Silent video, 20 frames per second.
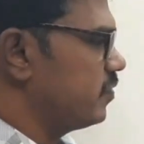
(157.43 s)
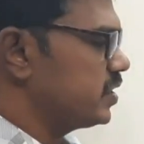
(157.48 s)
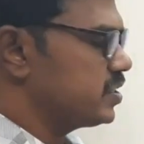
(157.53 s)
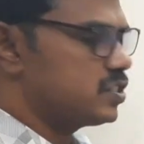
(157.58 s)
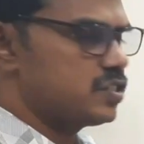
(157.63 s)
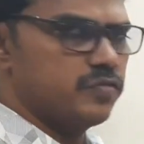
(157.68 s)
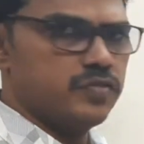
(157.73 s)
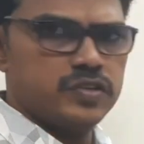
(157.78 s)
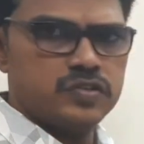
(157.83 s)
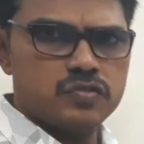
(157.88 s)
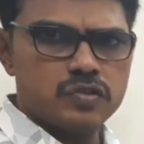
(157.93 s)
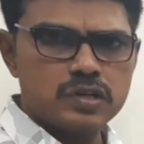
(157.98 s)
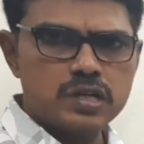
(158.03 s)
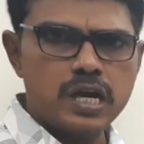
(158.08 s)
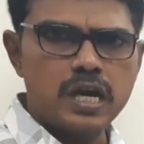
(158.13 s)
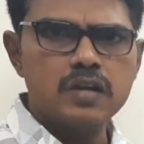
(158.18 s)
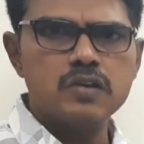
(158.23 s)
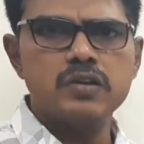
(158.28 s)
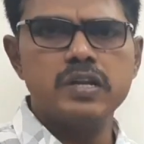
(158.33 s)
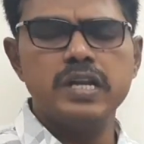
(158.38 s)
First we should
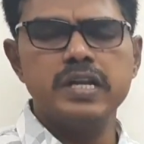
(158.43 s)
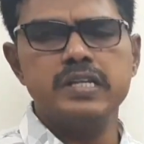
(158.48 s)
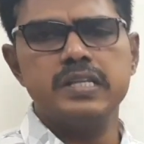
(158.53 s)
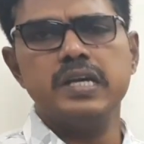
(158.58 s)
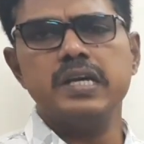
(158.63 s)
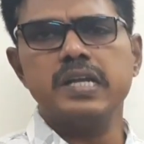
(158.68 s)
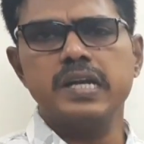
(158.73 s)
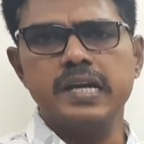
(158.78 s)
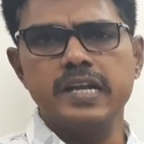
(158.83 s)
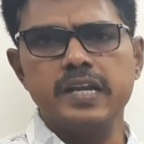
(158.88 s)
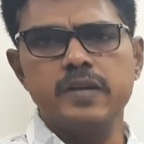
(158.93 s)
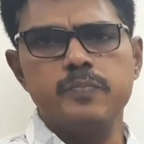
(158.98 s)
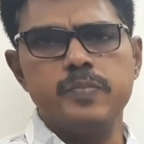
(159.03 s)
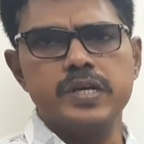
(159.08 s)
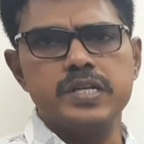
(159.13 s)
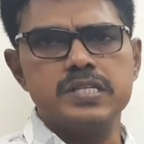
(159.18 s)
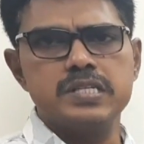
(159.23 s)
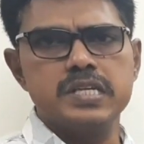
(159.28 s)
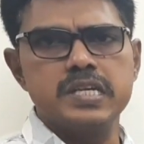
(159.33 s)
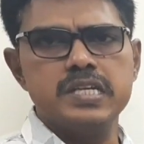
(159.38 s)
calculate the credit
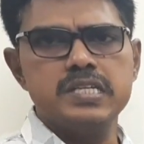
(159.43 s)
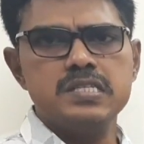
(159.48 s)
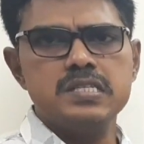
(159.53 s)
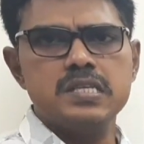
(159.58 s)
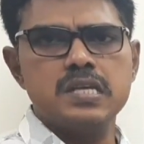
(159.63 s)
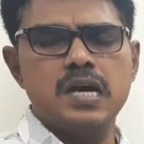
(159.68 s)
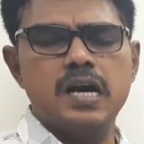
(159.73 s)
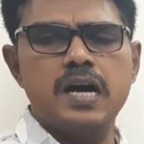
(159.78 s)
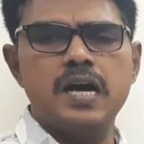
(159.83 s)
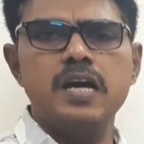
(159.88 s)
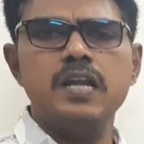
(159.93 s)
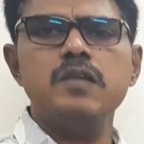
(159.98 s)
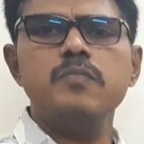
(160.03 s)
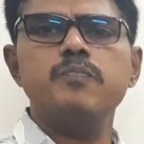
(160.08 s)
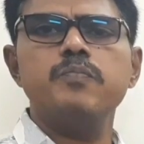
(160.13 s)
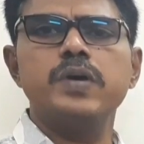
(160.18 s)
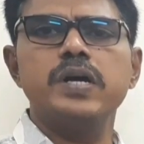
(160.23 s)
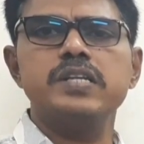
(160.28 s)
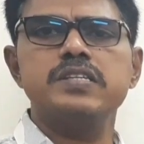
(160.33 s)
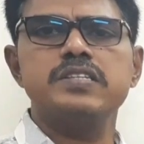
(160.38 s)
purchase or
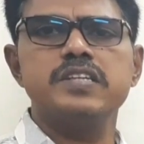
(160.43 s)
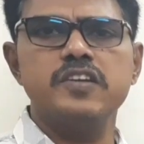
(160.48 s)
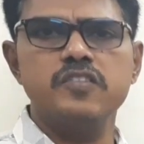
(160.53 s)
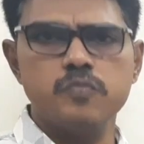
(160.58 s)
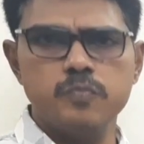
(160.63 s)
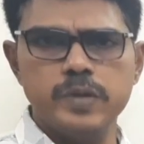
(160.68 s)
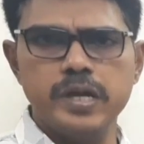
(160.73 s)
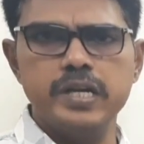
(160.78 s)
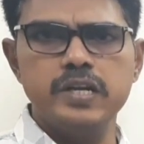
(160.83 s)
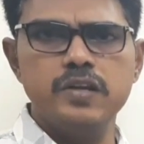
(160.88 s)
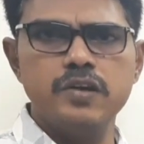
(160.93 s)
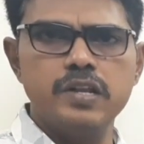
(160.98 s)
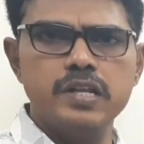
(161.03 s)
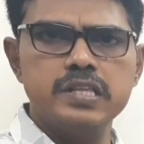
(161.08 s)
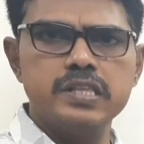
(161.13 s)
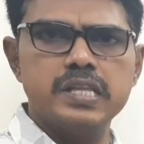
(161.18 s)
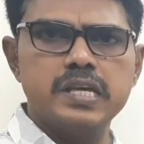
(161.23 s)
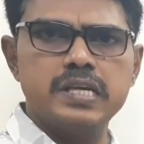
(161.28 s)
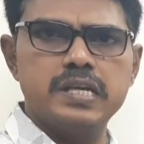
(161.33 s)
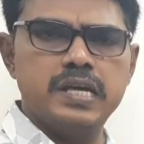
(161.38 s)
purchase made
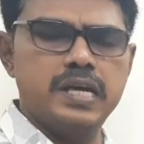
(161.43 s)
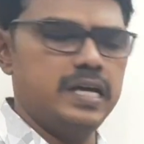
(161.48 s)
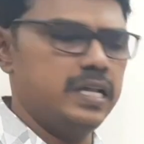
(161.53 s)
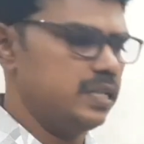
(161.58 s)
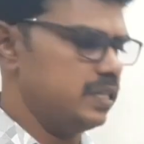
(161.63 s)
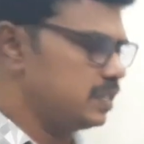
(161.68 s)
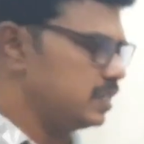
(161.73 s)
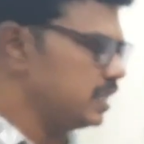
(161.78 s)
during the year.